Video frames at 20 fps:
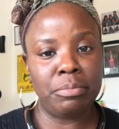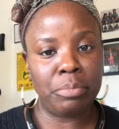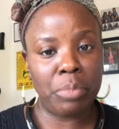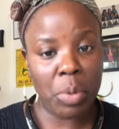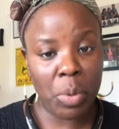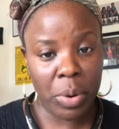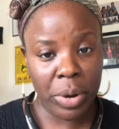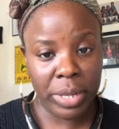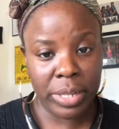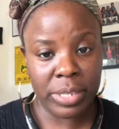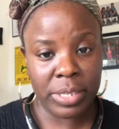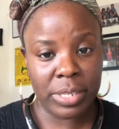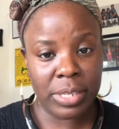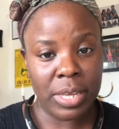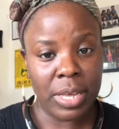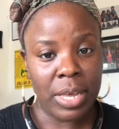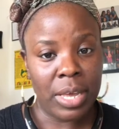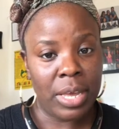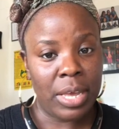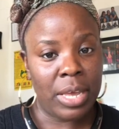points.
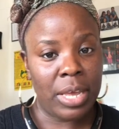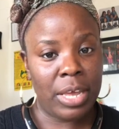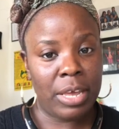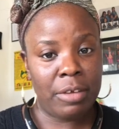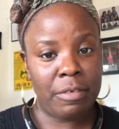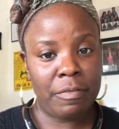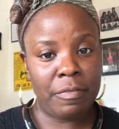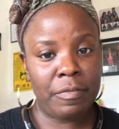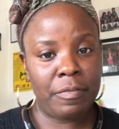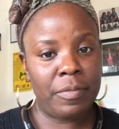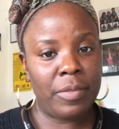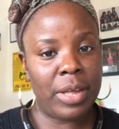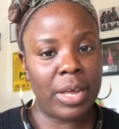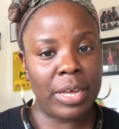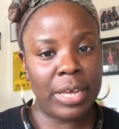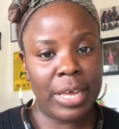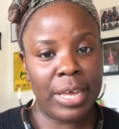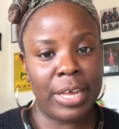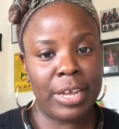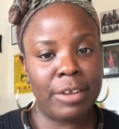If
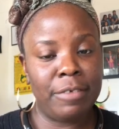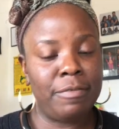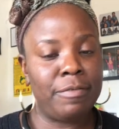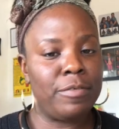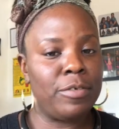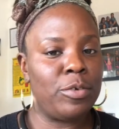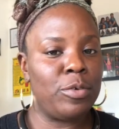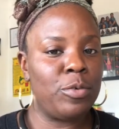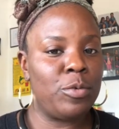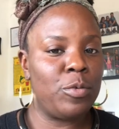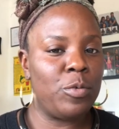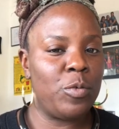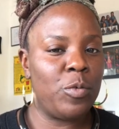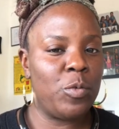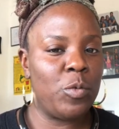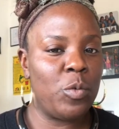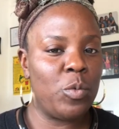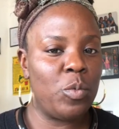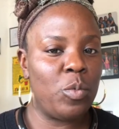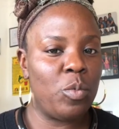
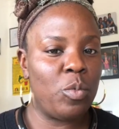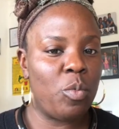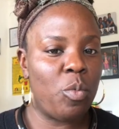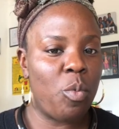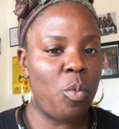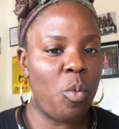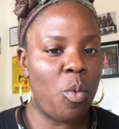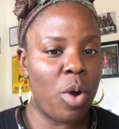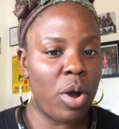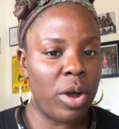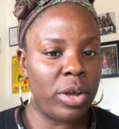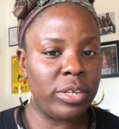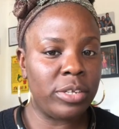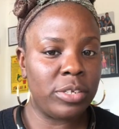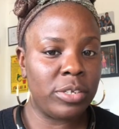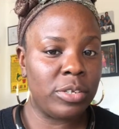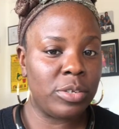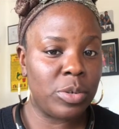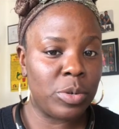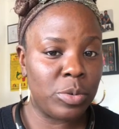you want
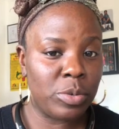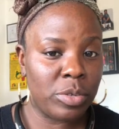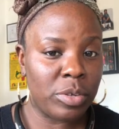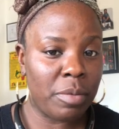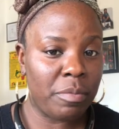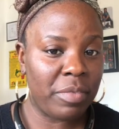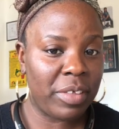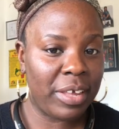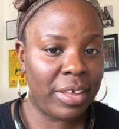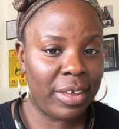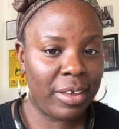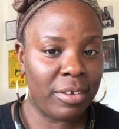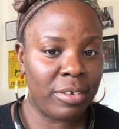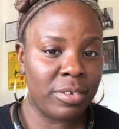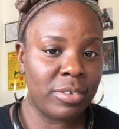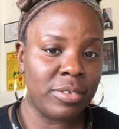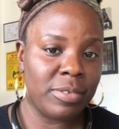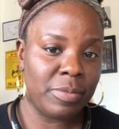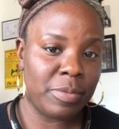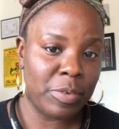to know something
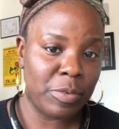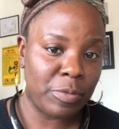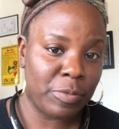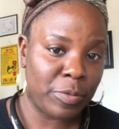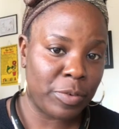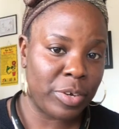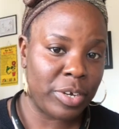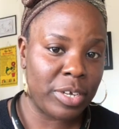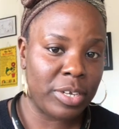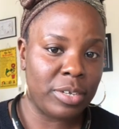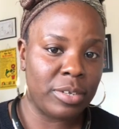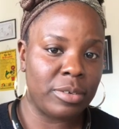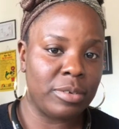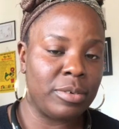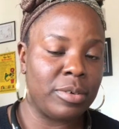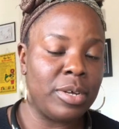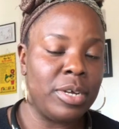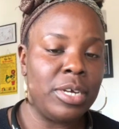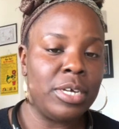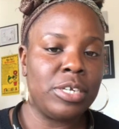else, feel free
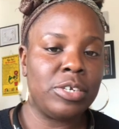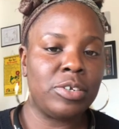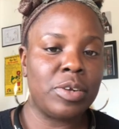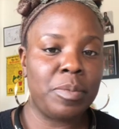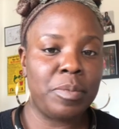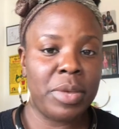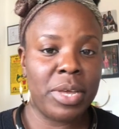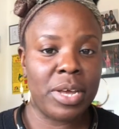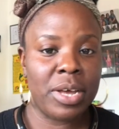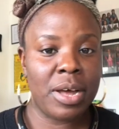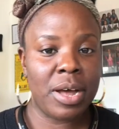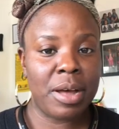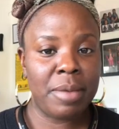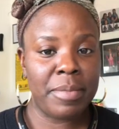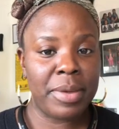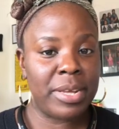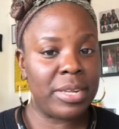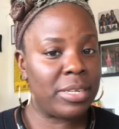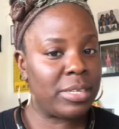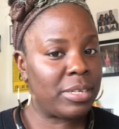to drop me a
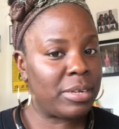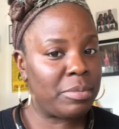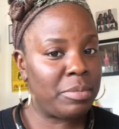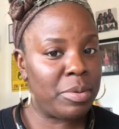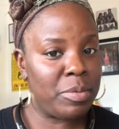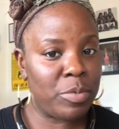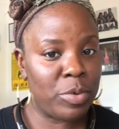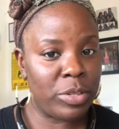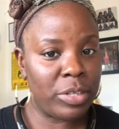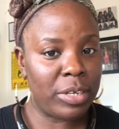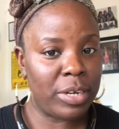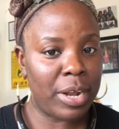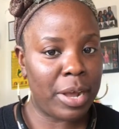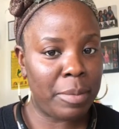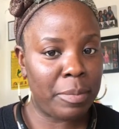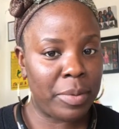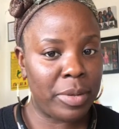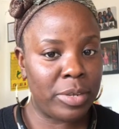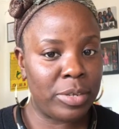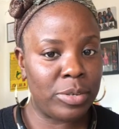comment. I'll be more than
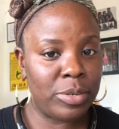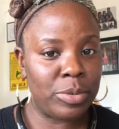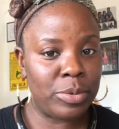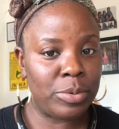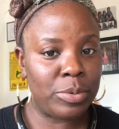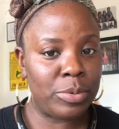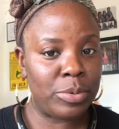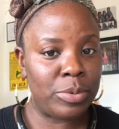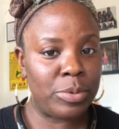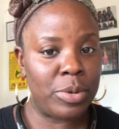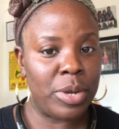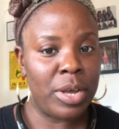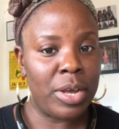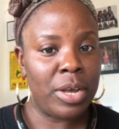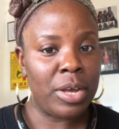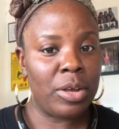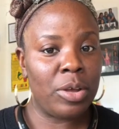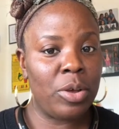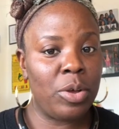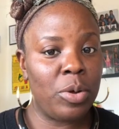happy to
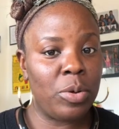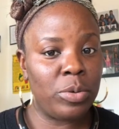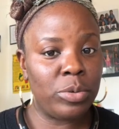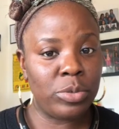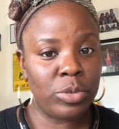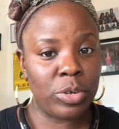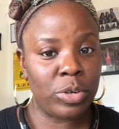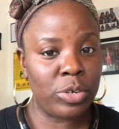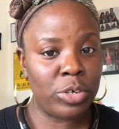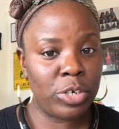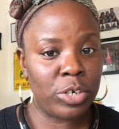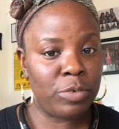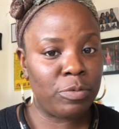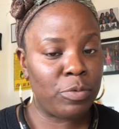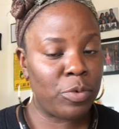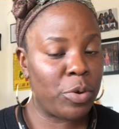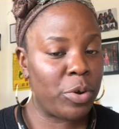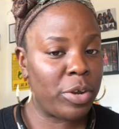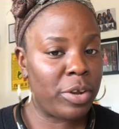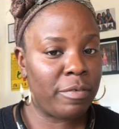go searching
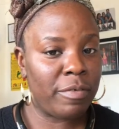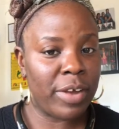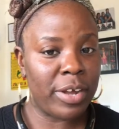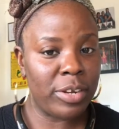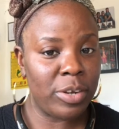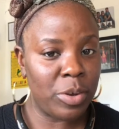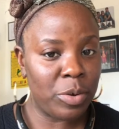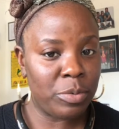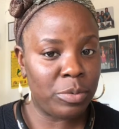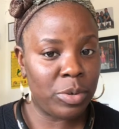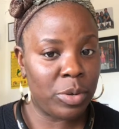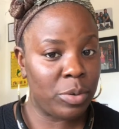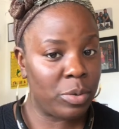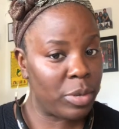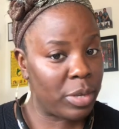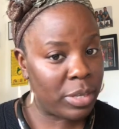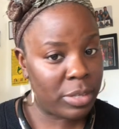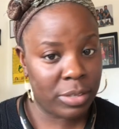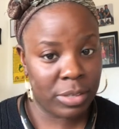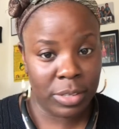for it if I don't know,
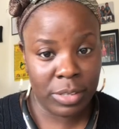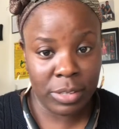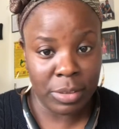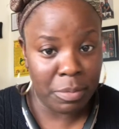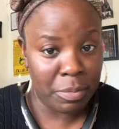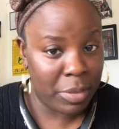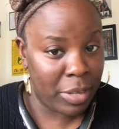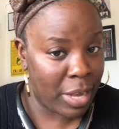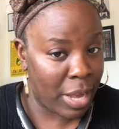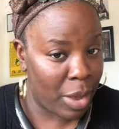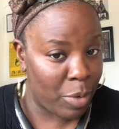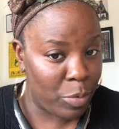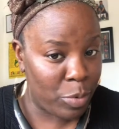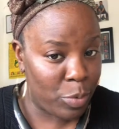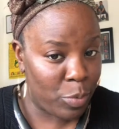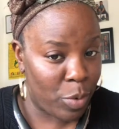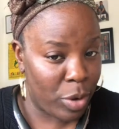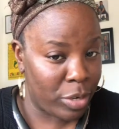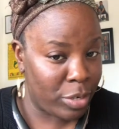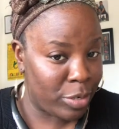because it's something I
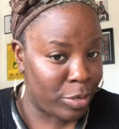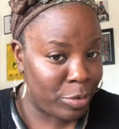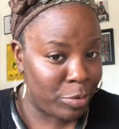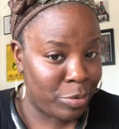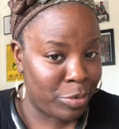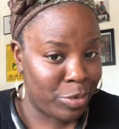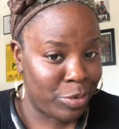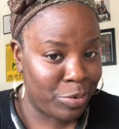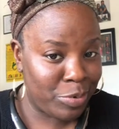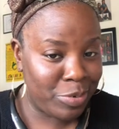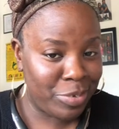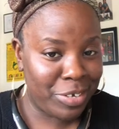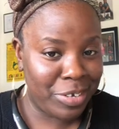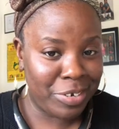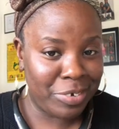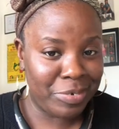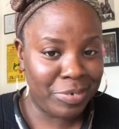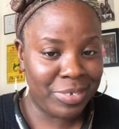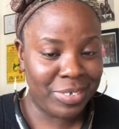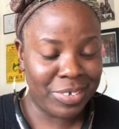would want to know too.
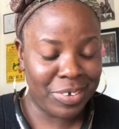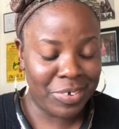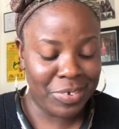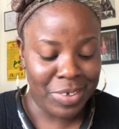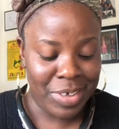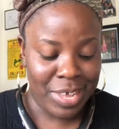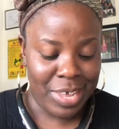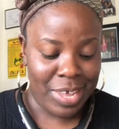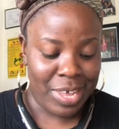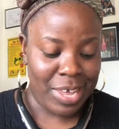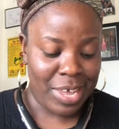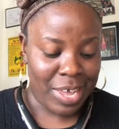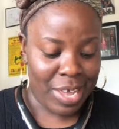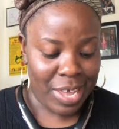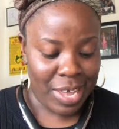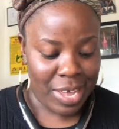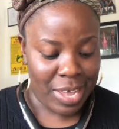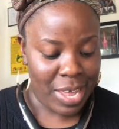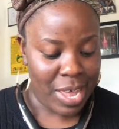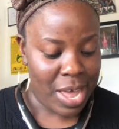So
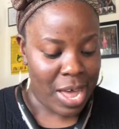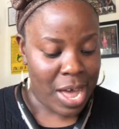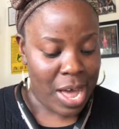hey,